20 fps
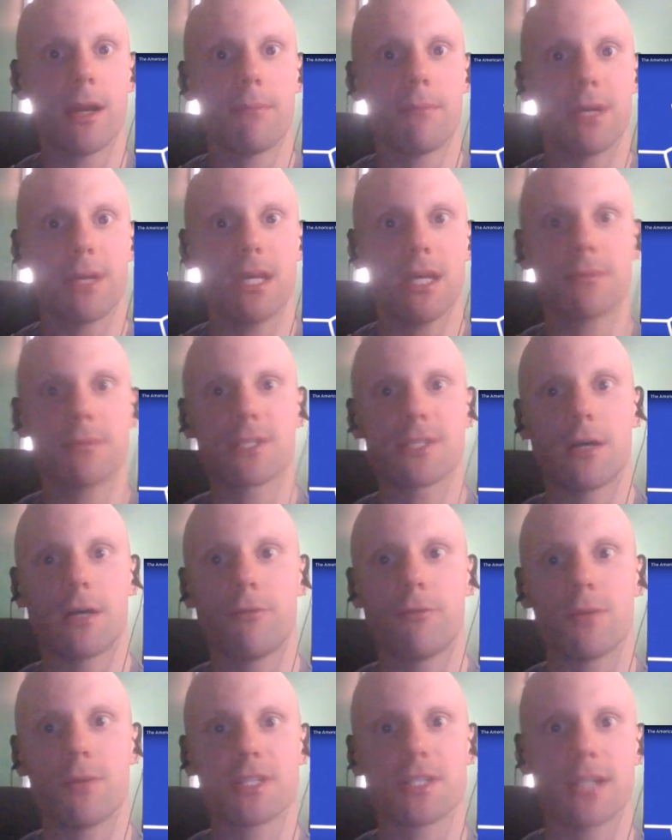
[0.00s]
But he
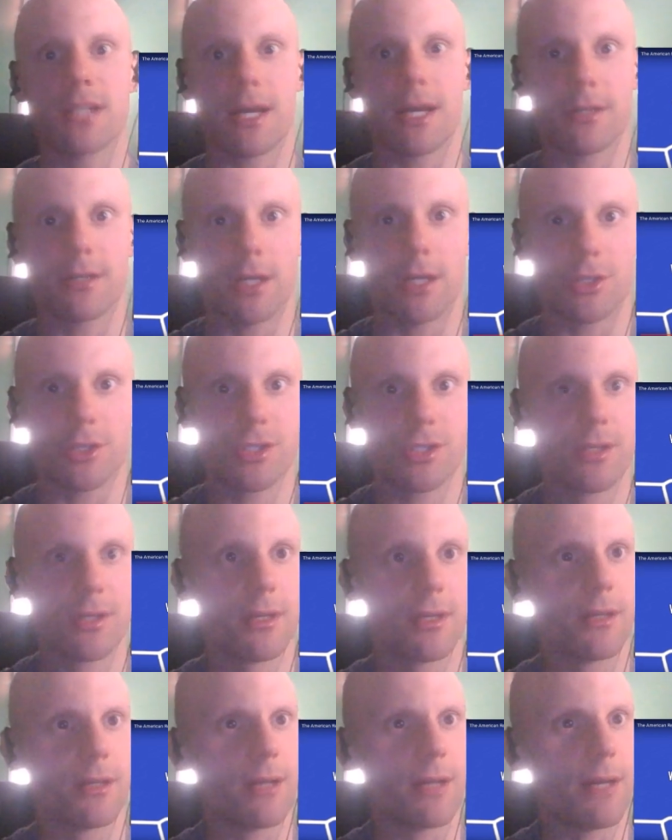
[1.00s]
himself was not touched.
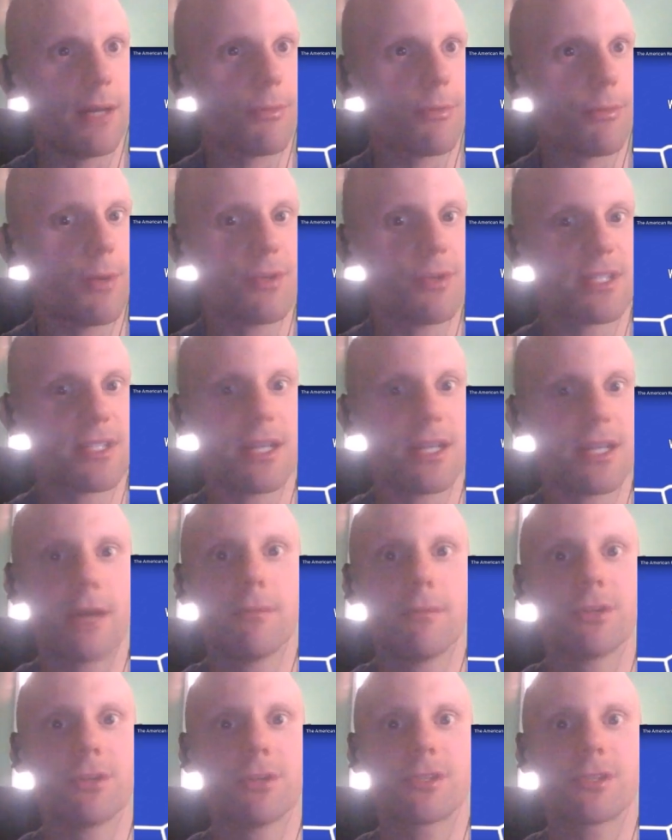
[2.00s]
Throughout his entire
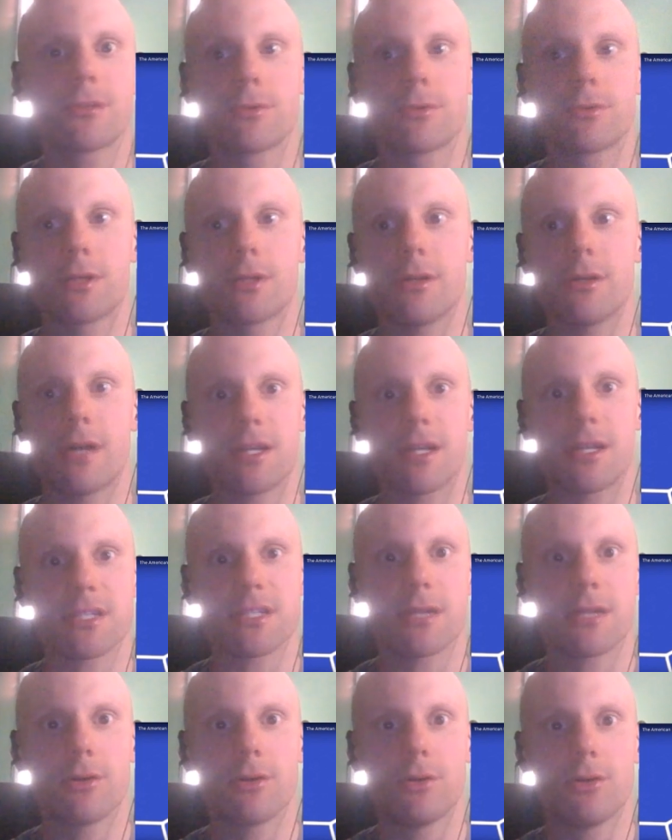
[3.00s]
military career, not a
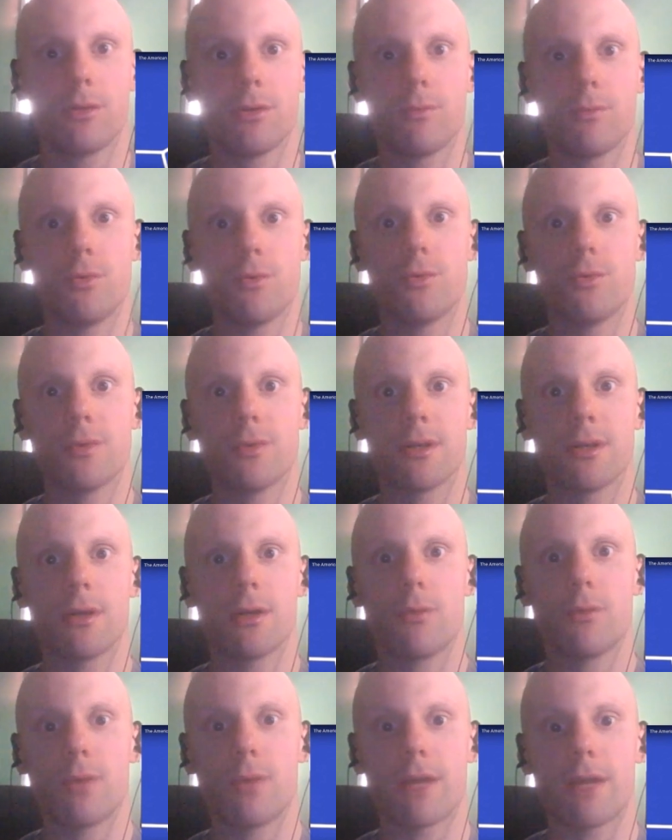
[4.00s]
single wound
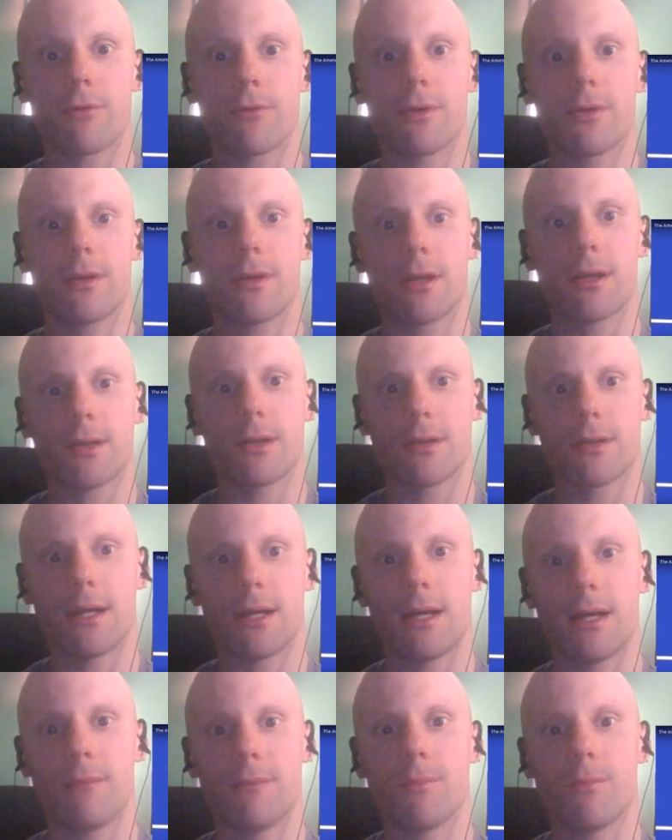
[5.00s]
would ever
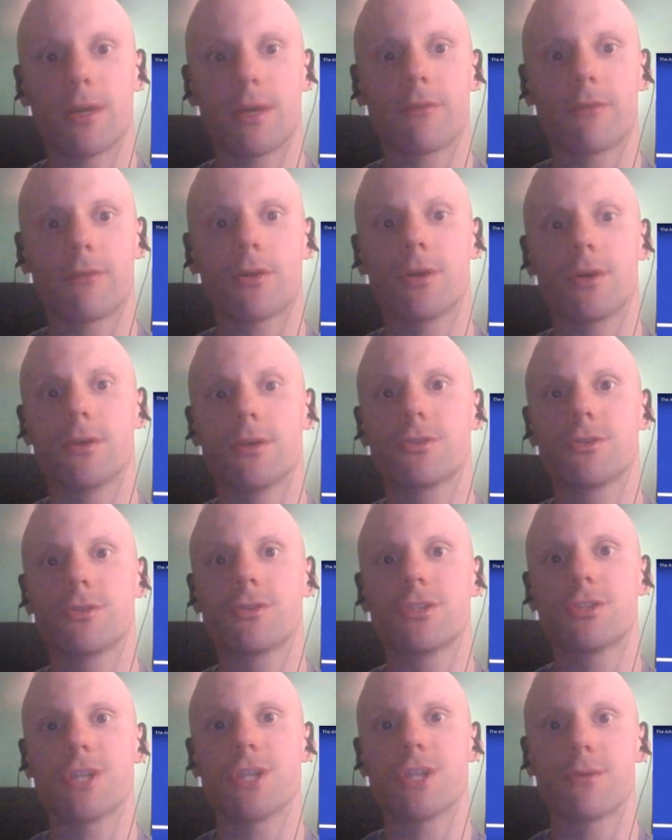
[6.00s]
hurt
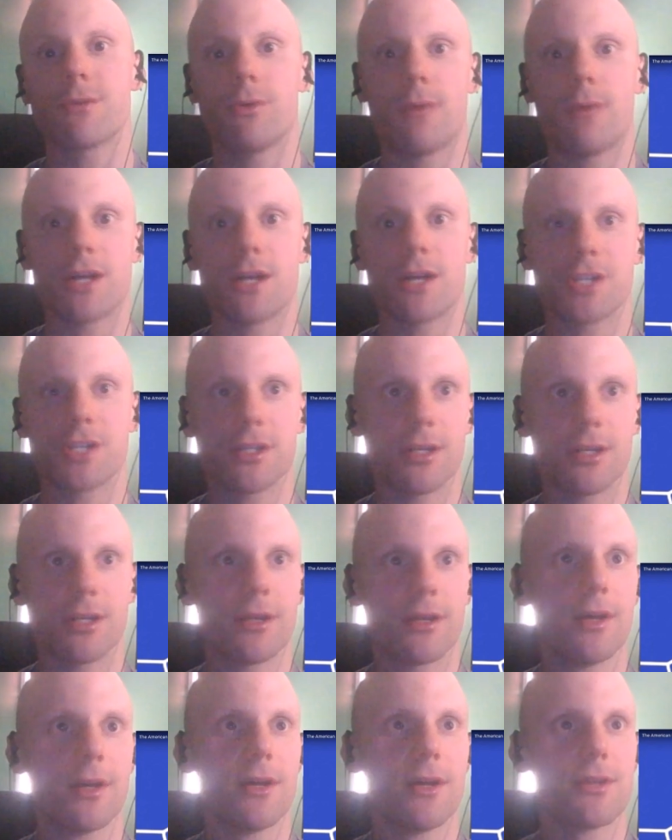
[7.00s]
General Washington.
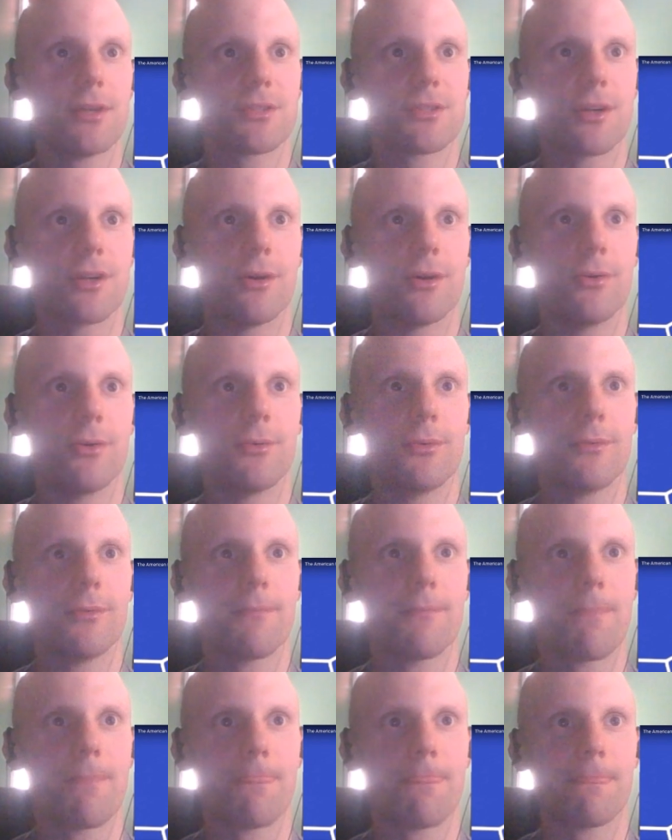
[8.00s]
So
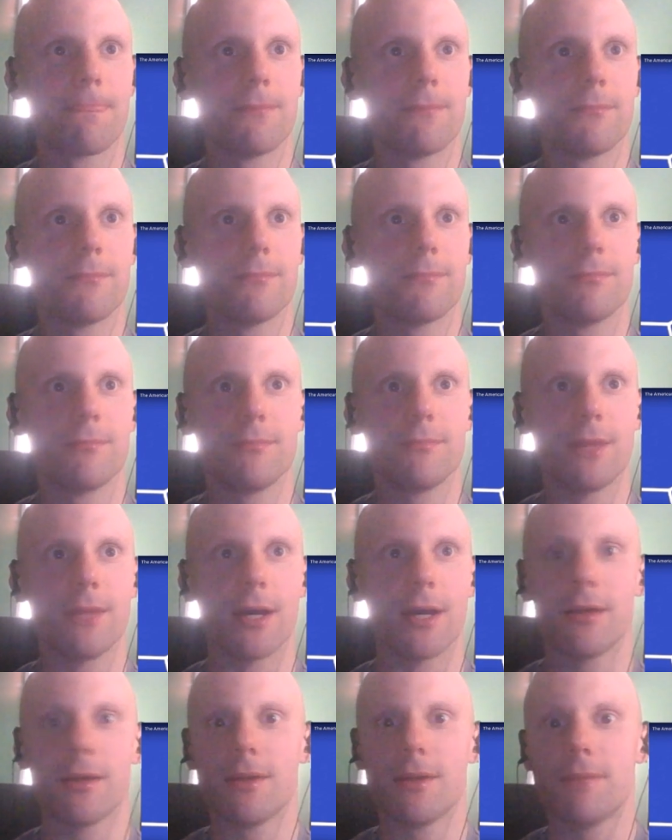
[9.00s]

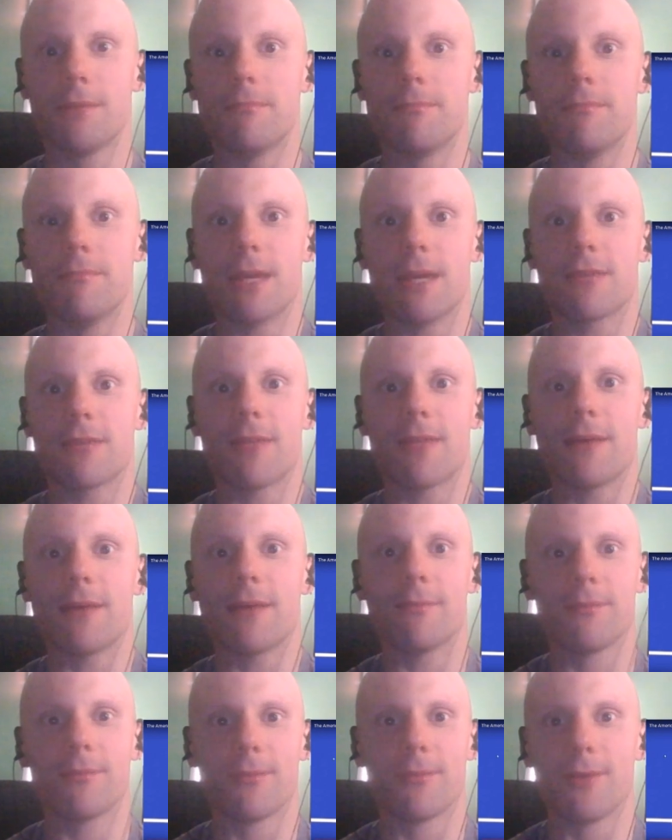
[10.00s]
yeah, make of
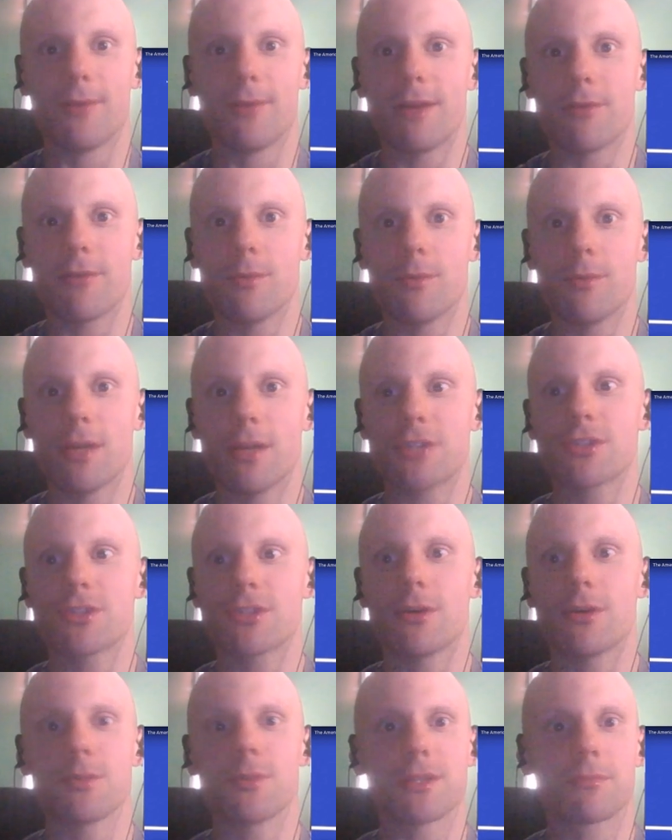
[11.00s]
that whatever he will. I just
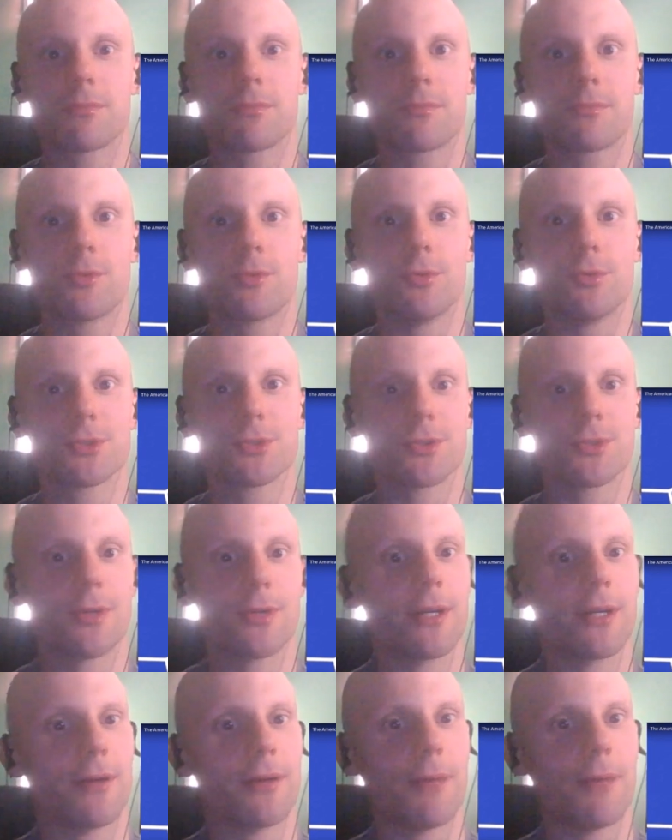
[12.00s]
thought it was a cool
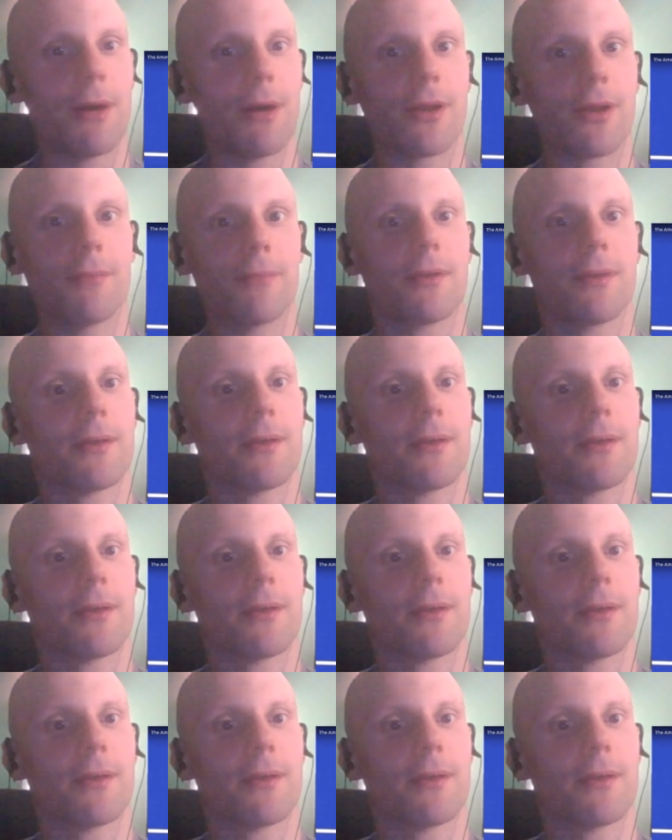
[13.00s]
story about him.